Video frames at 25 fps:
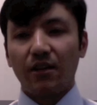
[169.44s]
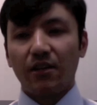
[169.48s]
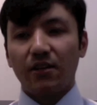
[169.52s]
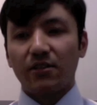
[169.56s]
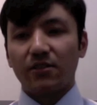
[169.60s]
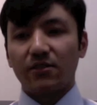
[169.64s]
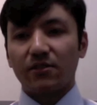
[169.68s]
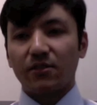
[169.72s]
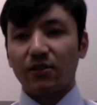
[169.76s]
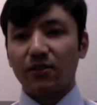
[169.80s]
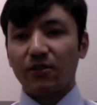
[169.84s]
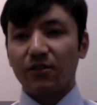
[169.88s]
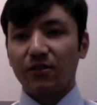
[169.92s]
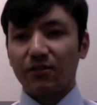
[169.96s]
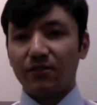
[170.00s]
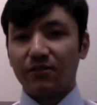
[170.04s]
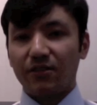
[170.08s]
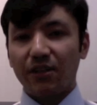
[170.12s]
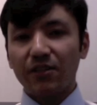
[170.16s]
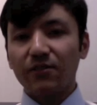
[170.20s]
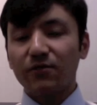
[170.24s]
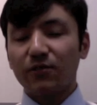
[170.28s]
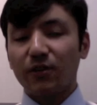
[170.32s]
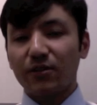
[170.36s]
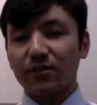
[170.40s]
So
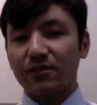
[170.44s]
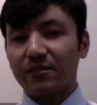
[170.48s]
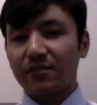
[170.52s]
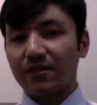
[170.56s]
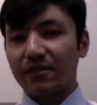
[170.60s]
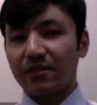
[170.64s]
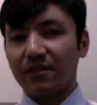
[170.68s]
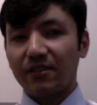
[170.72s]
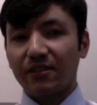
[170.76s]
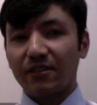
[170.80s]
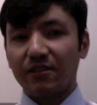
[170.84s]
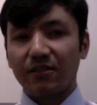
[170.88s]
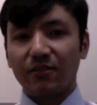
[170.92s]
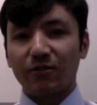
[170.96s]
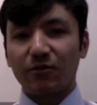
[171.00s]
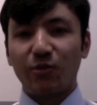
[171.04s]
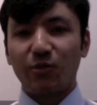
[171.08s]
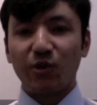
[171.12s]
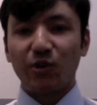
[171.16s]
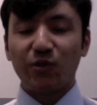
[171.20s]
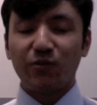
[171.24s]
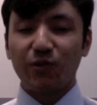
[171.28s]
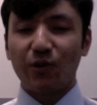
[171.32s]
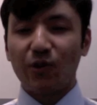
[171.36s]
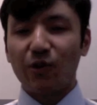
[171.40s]
that was
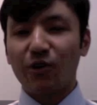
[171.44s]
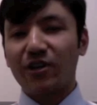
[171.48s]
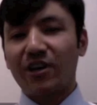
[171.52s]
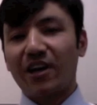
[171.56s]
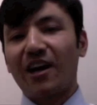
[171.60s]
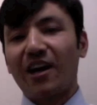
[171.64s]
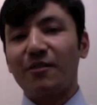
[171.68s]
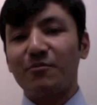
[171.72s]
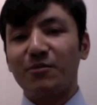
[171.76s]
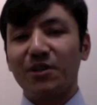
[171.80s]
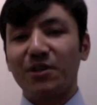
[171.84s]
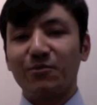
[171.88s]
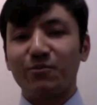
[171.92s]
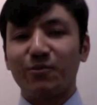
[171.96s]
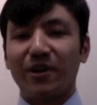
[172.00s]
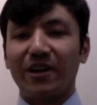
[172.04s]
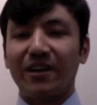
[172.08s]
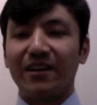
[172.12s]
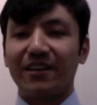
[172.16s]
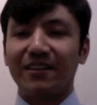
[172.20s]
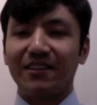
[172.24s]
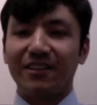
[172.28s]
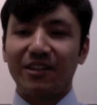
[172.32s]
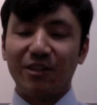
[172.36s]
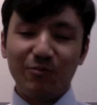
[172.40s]
before coming my
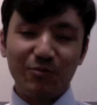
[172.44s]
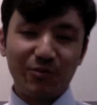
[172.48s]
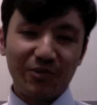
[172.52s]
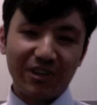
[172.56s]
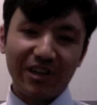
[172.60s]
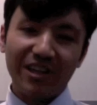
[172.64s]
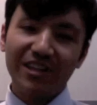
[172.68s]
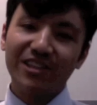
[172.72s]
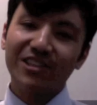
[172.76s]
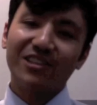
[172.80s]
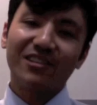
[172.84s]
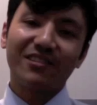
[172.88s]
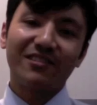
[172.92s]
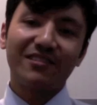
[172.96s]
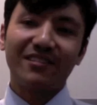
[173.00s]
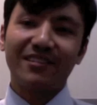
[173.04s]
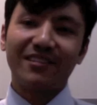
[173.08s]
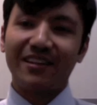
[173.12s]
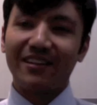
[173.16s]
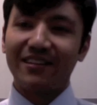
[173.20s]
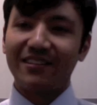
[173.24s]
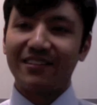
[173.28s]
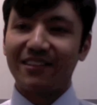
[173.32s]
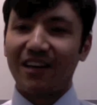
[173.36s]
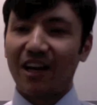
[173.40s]
impression,
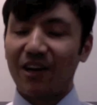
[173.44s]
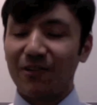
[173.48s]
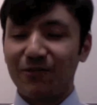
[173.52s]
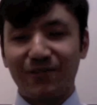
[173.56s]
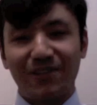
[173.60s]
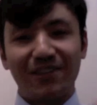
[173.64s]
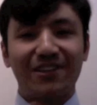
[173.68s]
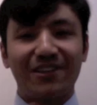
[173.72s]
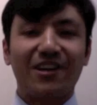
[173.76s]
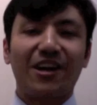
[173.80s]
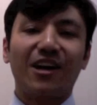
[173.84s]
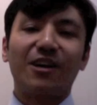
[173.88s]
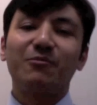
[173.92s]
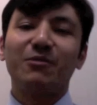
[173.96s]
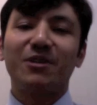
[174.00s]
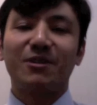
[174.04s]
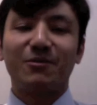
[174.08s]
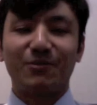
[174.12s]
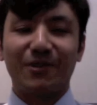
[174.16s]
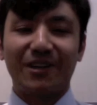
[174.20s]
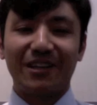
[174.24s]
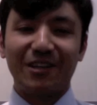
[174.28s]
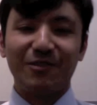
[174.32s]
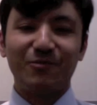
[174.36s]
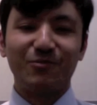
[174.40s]
and after coming
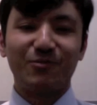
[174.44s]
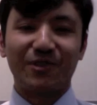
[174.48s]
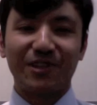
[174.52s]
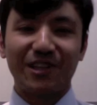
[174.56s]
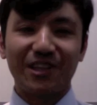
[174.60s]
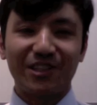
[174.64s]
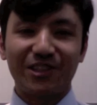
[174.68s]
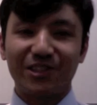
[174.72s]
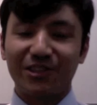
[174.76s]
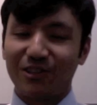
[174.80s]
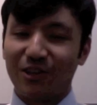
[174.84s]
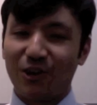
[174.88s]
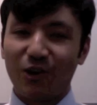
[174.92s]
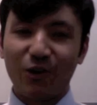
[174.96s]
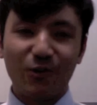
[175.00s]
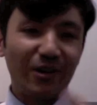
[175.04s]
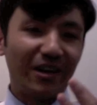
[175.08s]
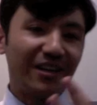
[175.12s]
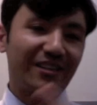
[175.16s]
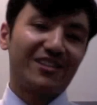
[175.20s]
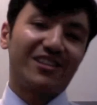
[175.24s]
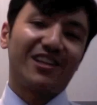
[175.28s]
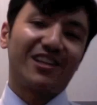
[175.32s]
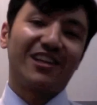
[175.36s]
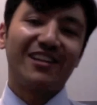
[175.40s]
my impression, how
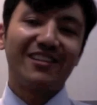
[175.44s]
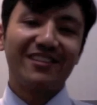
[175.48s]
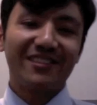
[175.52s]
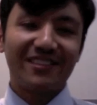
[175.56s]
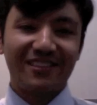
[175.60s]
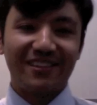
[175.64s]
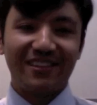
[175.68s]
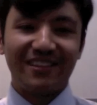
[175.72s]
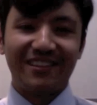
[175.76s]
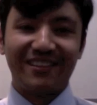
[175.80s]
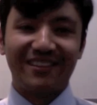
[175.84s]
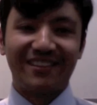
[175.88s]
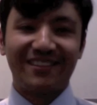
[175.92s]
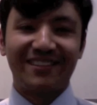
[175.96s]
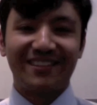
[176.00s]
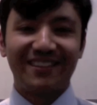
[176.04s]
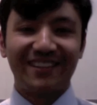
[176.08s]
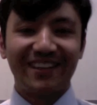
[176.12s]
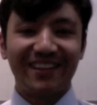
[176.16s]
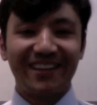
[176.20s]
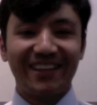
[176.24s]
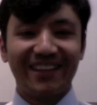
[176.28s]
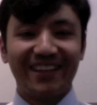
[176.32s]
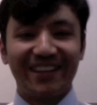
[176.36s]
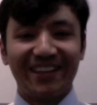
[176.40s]
I changed it.
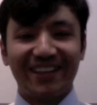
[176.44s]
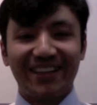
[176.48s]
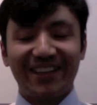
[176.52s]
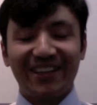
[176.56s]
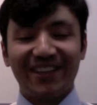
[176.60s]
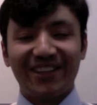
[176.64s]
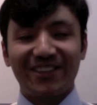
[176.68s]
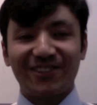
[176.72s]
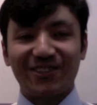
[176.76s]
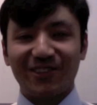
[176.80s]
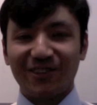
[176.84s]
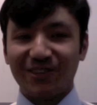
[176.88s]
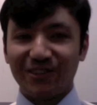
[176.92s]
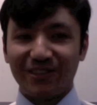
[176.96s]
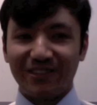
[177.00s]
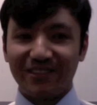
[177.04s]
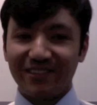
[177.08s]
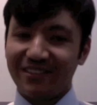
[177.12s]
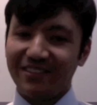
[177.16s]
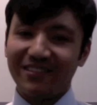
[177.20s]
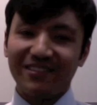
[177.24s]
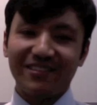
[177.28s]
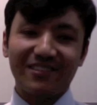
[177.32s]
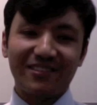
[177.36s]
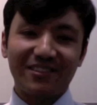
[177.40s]
So
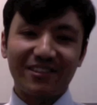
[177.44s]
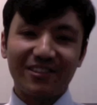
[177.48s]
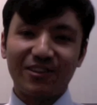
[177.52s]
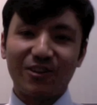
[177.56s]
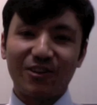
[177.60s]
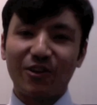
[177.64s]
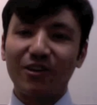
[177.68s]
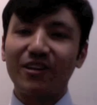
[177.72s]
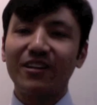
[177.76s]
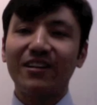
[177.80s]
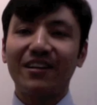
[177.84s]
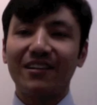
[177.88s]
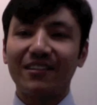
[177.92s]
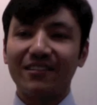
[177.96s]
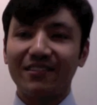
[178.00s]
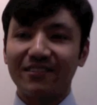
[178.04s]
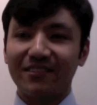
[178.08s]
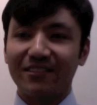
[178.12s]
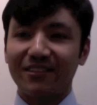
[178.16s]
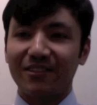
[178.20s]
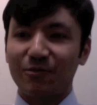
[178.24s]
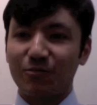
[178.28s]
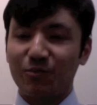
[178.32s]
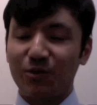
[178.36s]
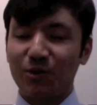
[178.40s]

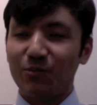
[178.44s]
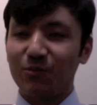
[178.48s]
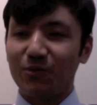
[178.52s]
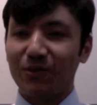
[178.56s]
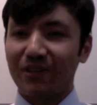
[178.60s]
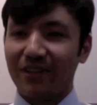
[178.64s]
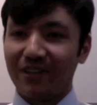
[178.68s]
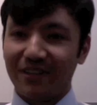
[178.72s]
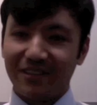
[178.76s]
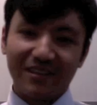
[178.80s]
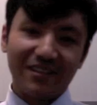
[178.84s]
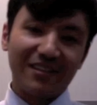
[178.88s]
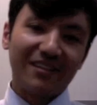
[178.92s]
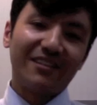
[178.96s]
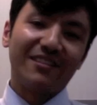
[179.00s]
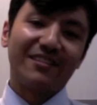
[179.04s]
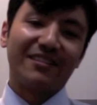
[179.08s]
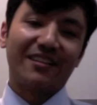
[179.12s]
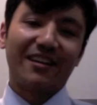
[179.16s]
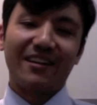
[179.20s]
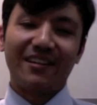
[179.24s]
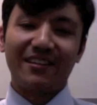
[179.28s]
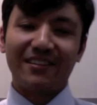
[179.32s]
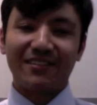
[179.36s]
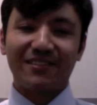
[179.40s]
Korean people are really
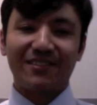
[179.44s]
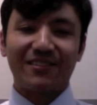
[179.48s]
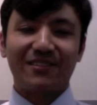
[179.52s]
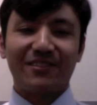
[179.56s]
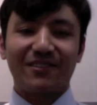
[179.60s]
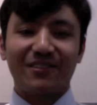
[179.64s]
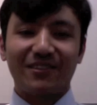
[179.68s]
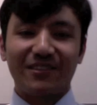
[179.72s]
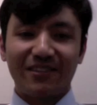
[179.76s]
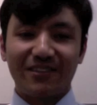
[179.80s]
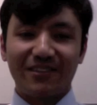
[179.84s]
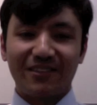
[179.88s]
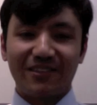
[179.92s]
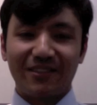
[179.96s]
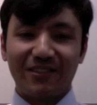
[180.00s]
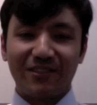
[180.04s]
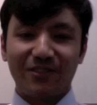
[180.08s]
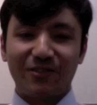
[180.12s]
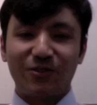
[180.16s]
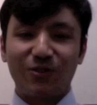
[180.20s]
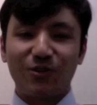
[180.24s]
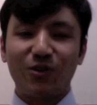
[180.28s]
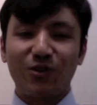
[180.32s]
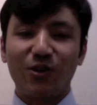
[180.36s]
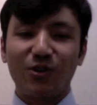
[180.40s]
nice
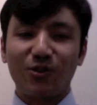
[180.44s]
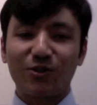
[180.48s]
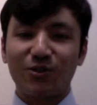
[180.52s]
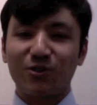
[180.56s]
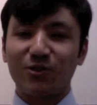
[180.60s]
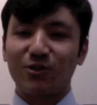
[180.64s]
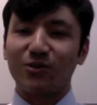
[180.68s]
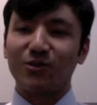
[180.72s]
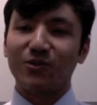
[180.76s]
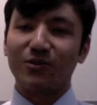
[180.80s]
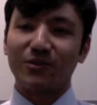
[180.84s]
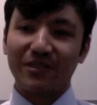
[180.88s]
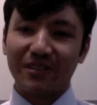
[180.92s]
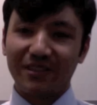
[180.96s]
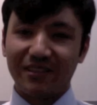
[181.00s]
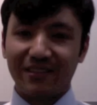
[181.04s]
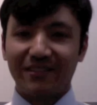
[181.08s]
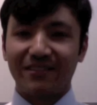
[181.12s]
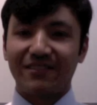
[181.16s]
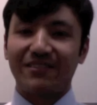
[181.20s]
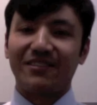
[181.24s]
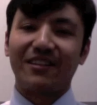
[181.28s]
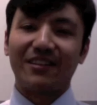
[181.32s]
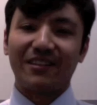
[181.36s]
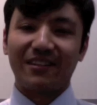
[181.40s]
to go through
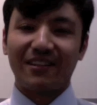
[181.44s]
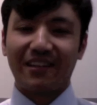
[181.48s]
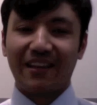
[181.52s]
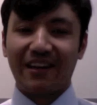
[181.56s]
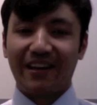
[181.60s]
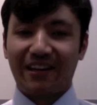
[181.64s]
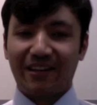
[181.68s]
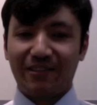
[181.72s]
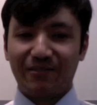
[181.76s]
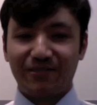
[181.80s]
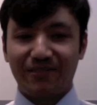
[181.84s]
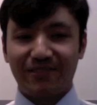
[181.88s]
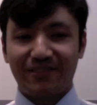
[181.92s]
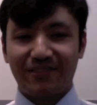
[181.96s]
their life.